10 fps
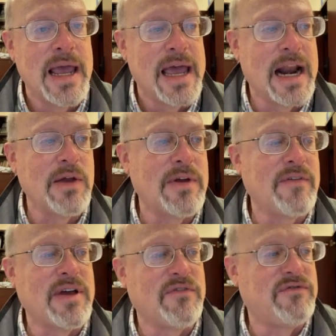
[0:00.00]
And
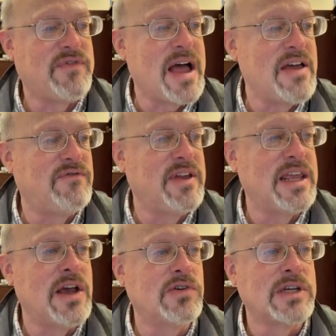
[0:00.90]
I've got 5
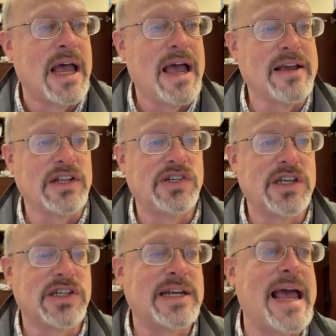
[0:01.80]
videos, I got
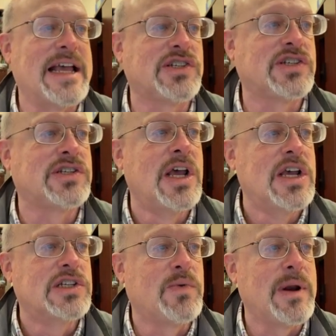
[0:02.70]
6 tasks.
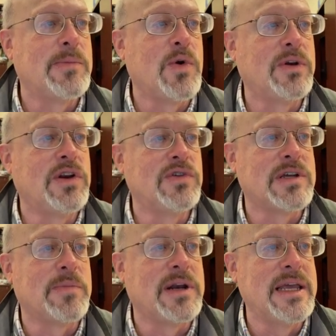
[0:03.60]
So what I'm going to do is
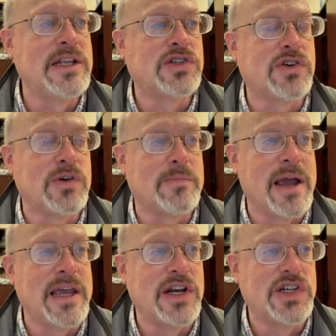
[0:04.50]
I'm going to insert
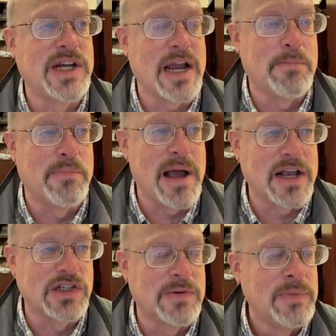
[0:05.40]
my
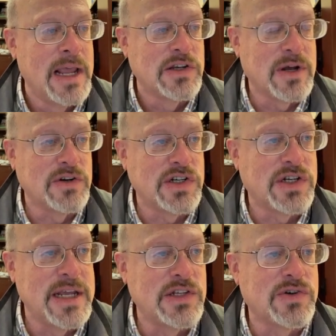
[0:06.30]
checkbox. So I'll
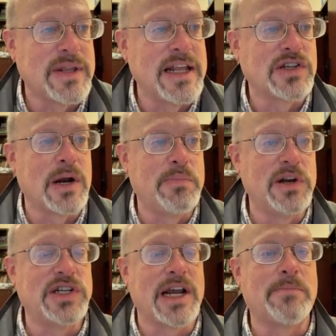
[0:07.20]
just insert, it's going to put
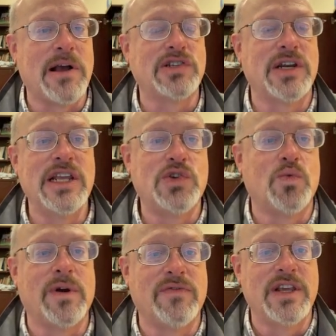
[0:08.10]
a checkbox in each
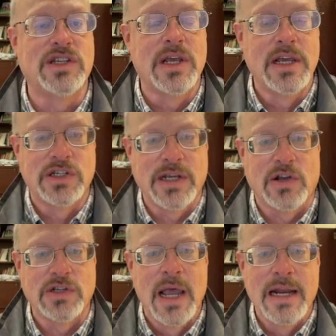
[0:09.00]
one of these
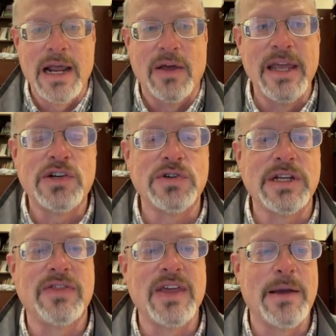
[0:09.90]
cells. Now, the
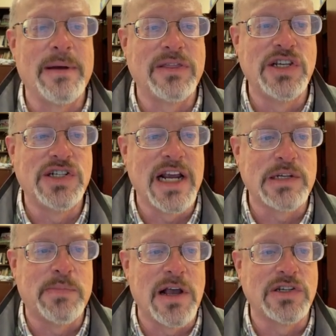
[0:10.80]
interesting thing about these
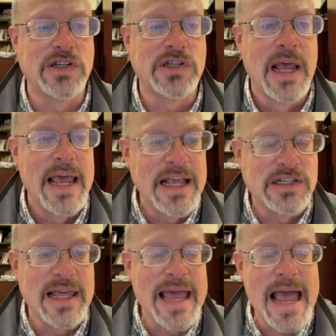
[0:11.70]
checkboxes
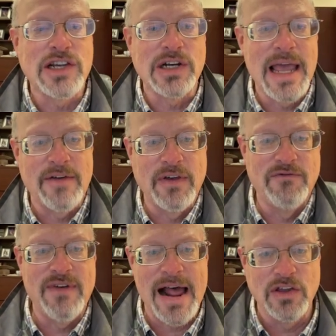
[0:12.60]
is they actually have a
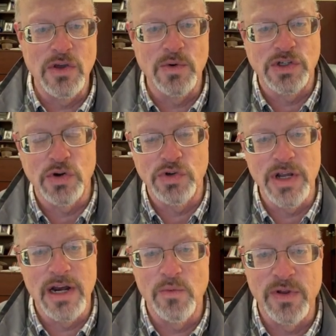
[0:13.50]
value
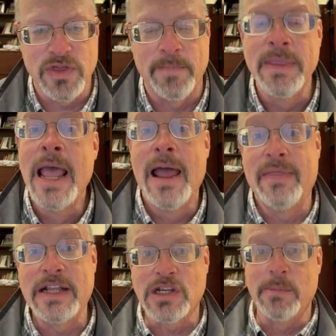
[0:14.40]
associated with them.
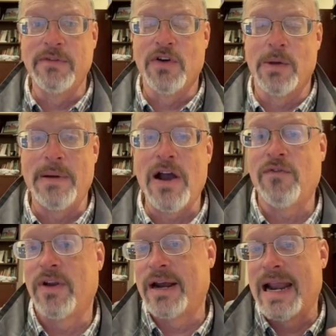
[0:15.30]
And that's going to be very
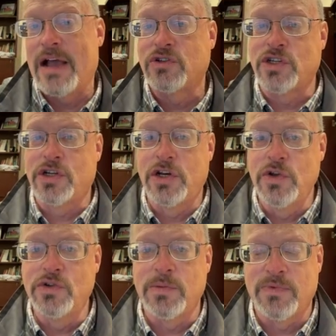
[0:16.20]
powerful. It allows us to
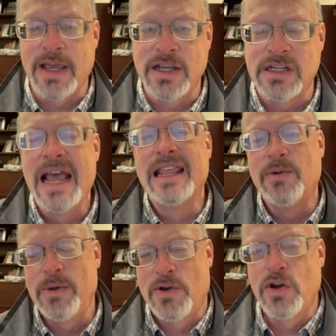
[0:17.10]
do some things that
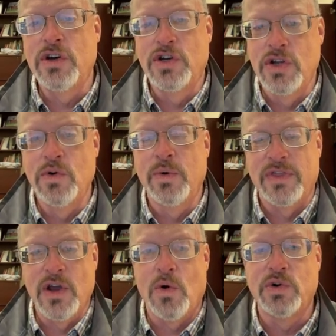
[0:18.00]
we couldn't do with
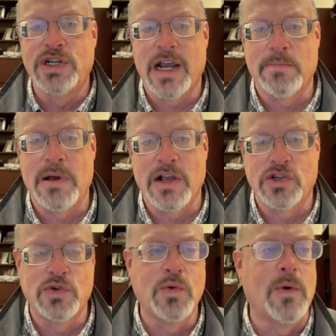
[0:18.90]
the old
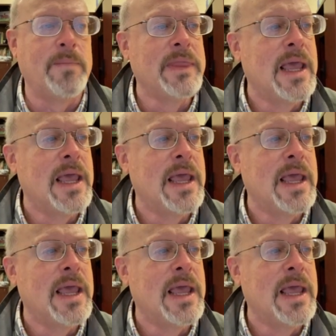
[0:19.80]
checkbox tool.